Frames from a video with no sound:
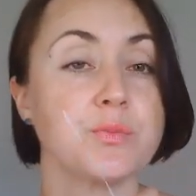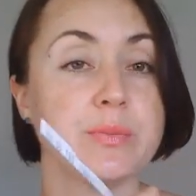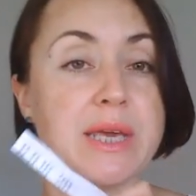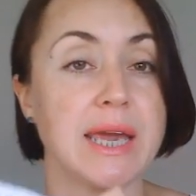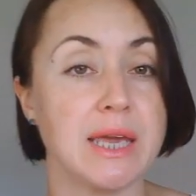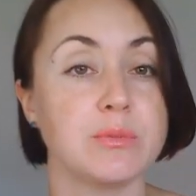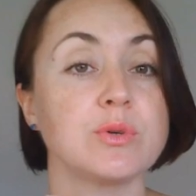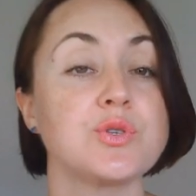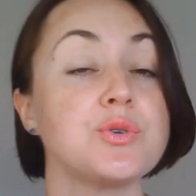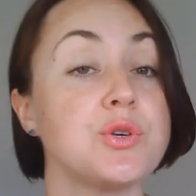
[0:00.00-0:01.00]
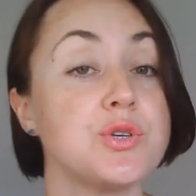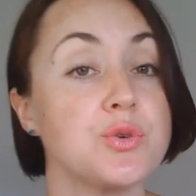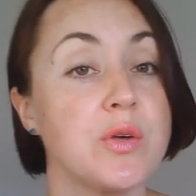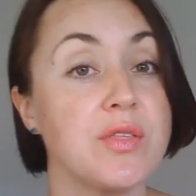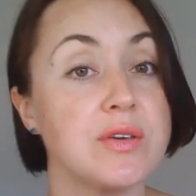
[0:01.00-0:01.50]
be able to
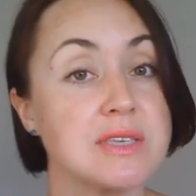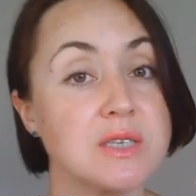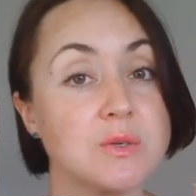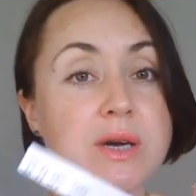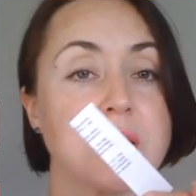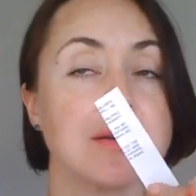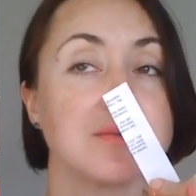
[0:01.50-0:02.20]
enjoy this one.